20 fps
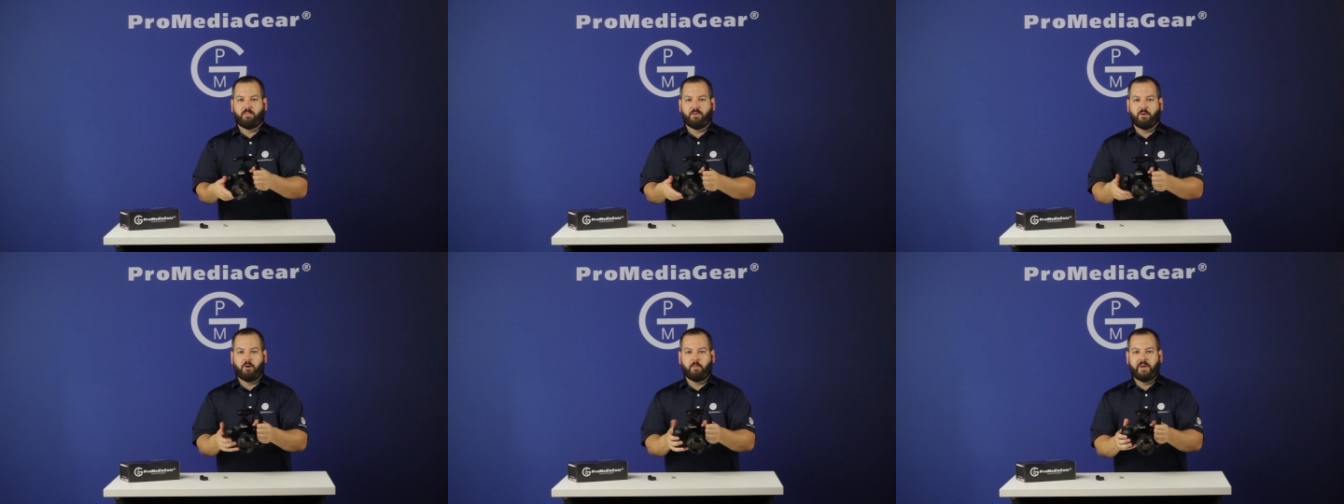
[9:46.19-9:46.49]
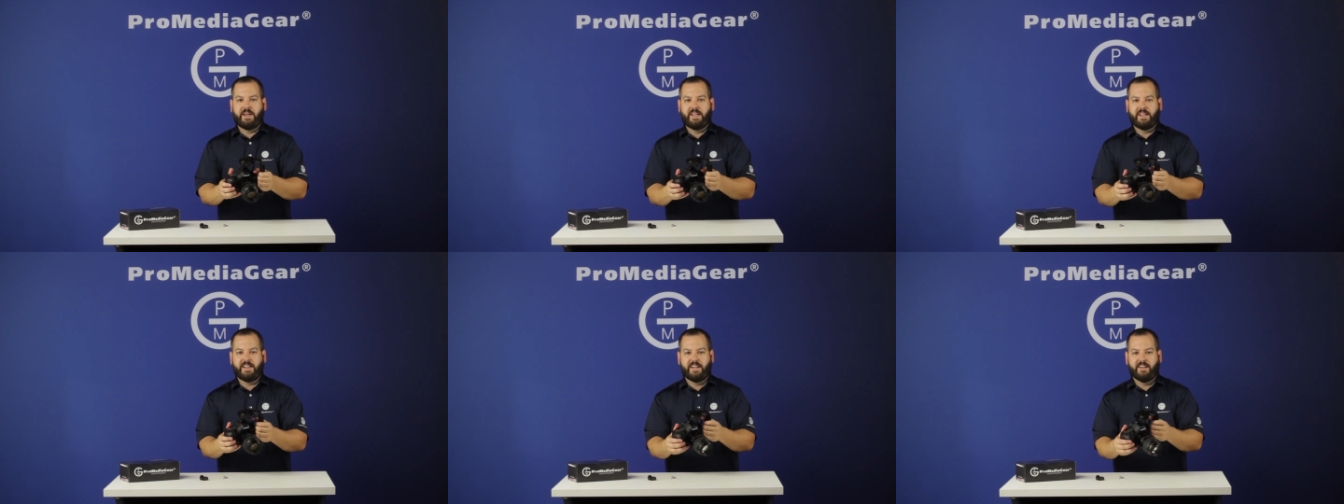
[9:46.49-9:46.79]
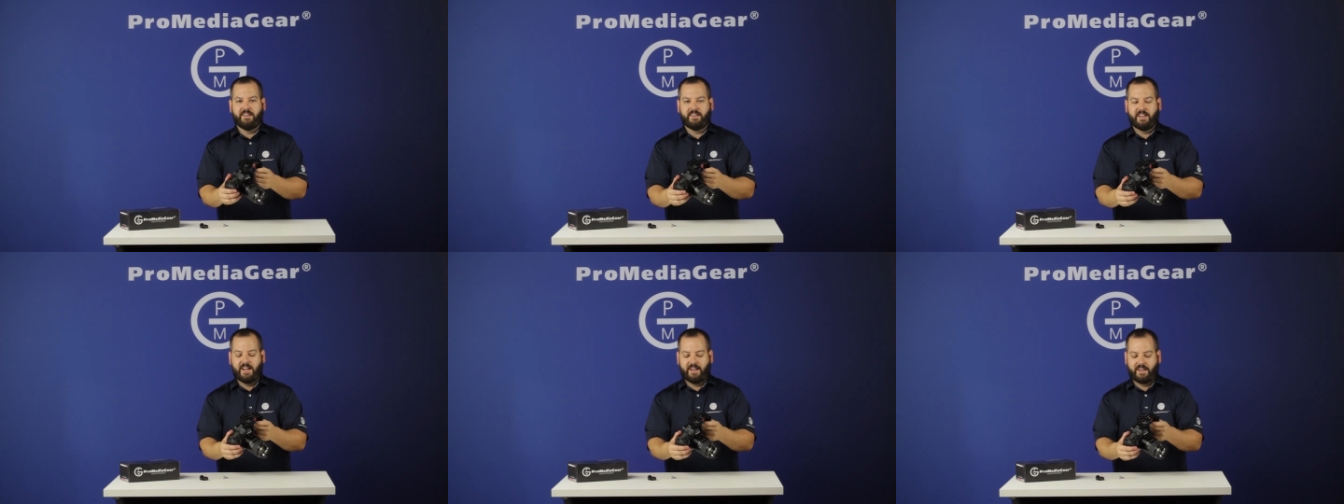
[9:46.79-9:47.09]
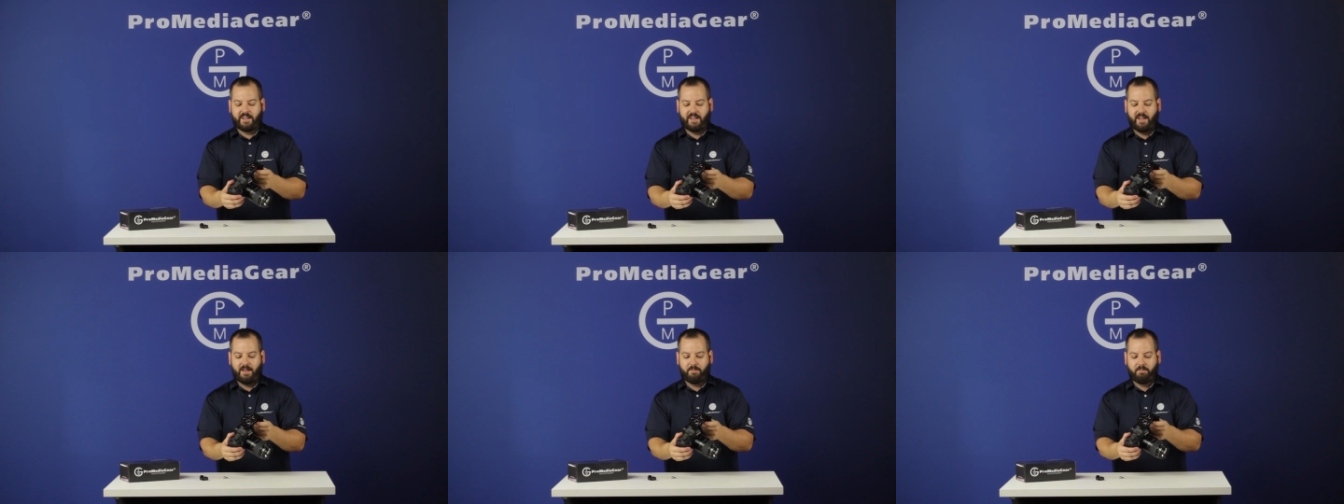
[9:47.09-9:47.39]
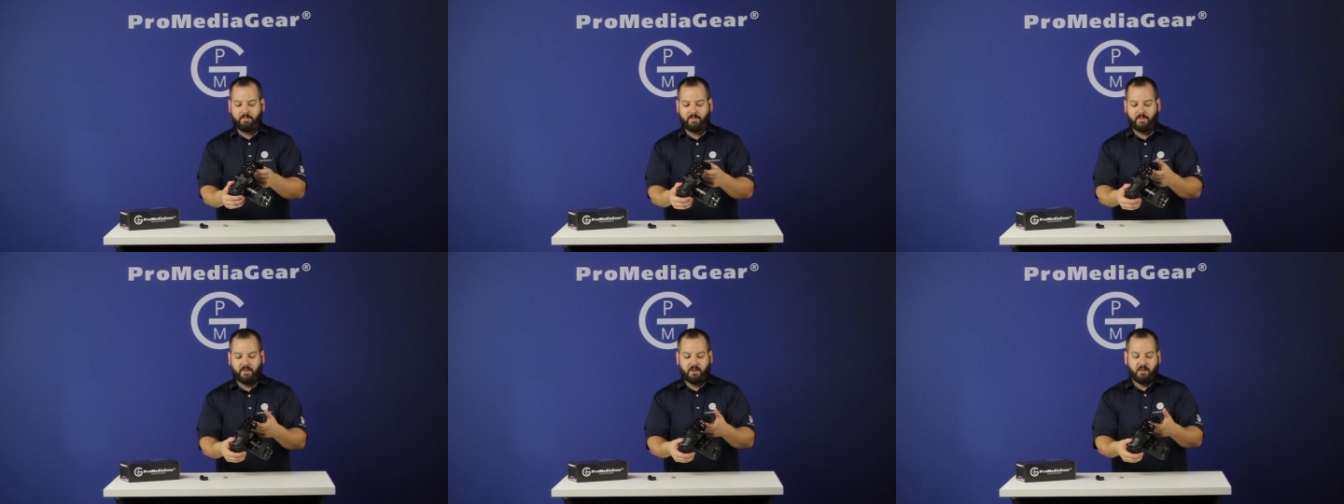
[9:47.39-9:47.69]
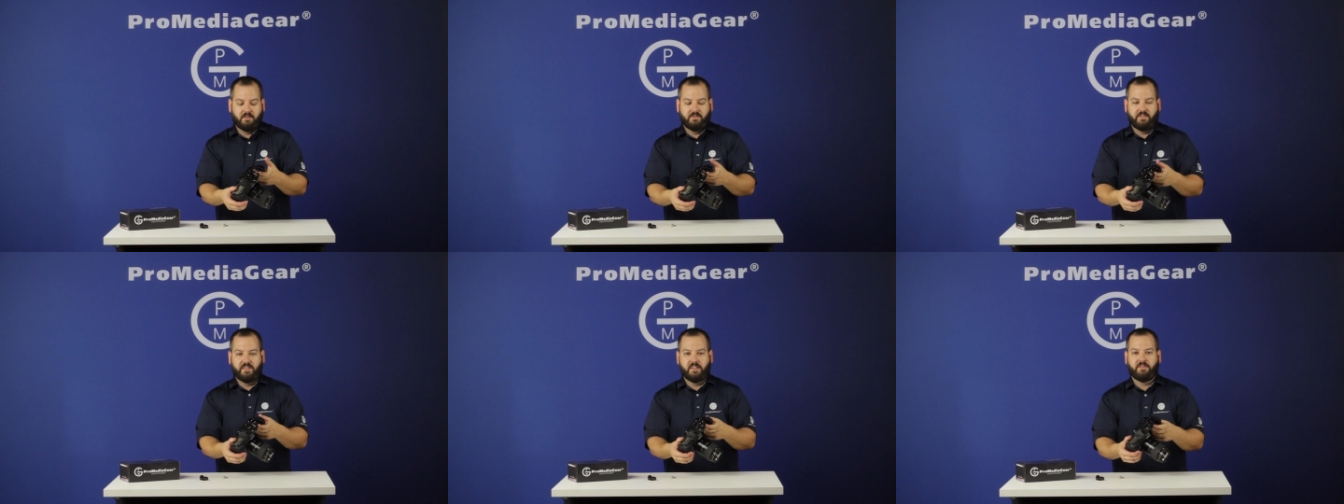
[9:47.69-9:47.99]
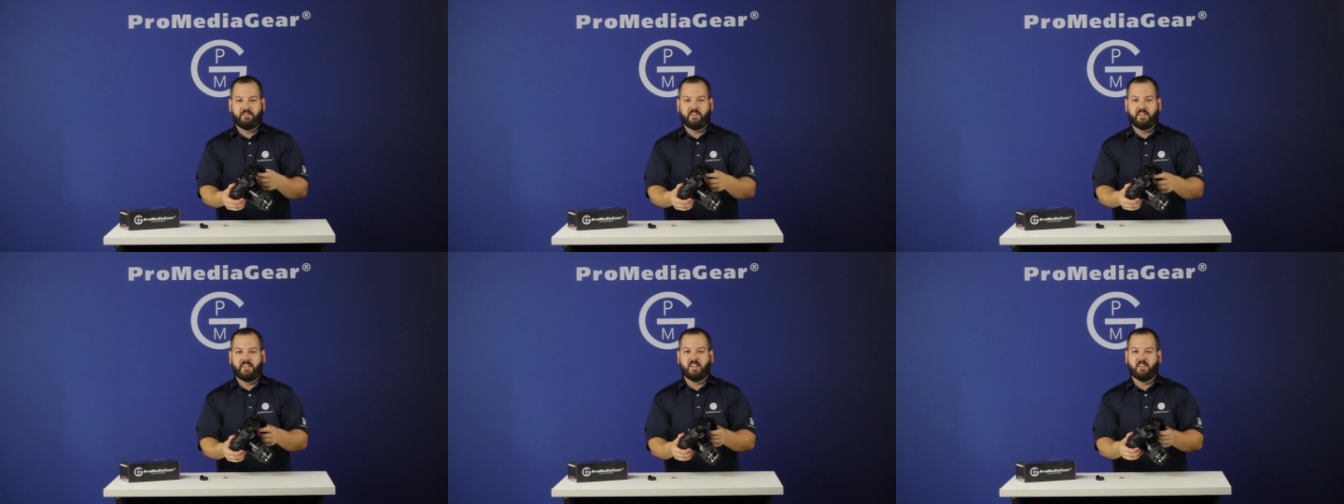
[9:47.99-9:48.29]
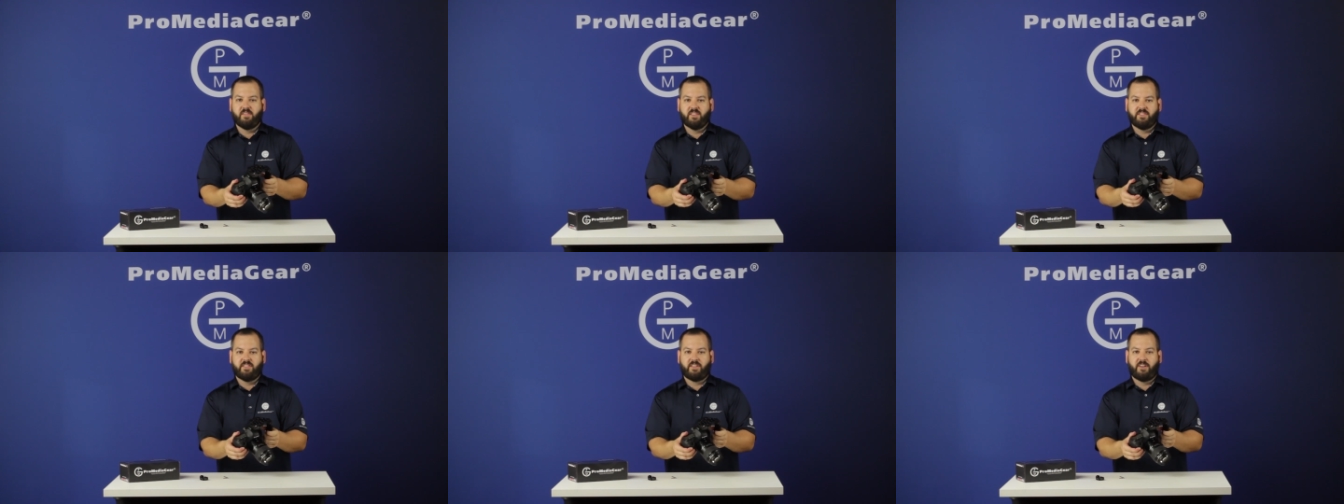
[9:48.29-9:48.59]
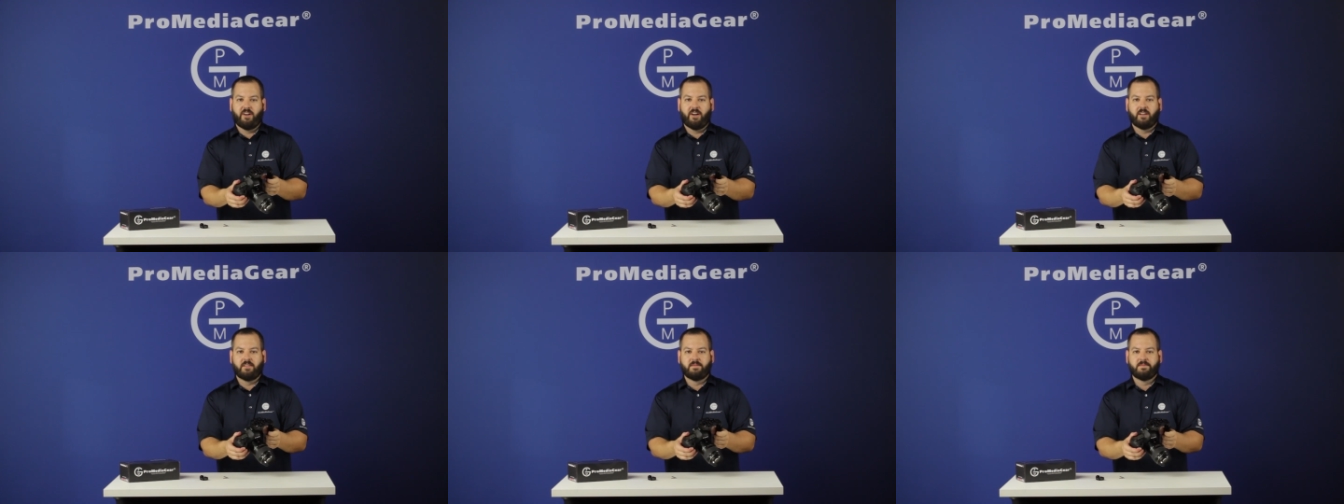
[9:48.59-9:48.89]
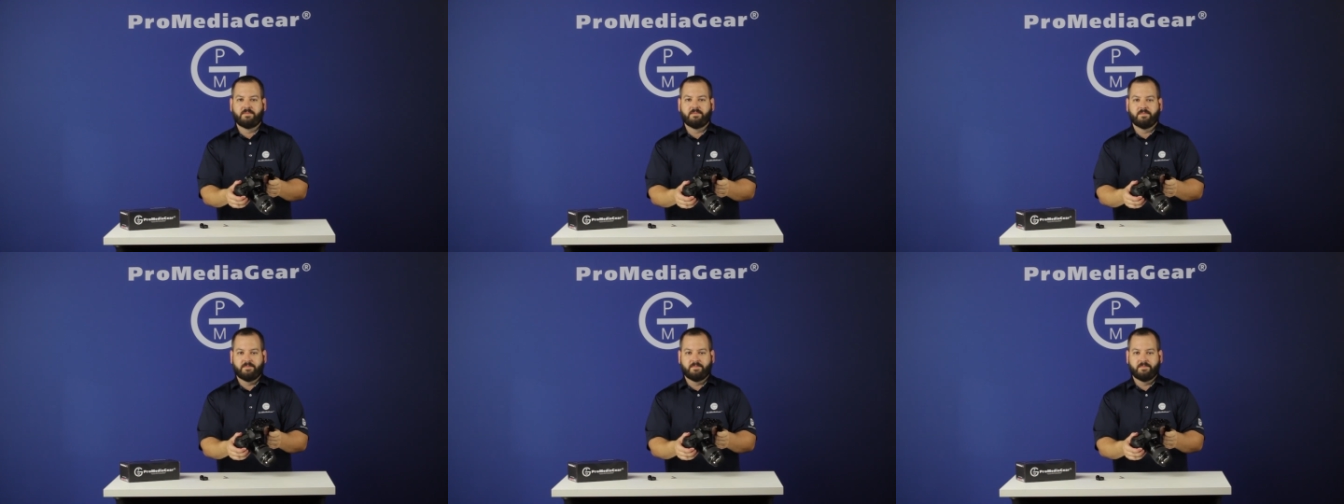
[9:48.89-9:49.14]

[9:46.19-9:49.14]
ProMediaGear.com or feel free to give us a call.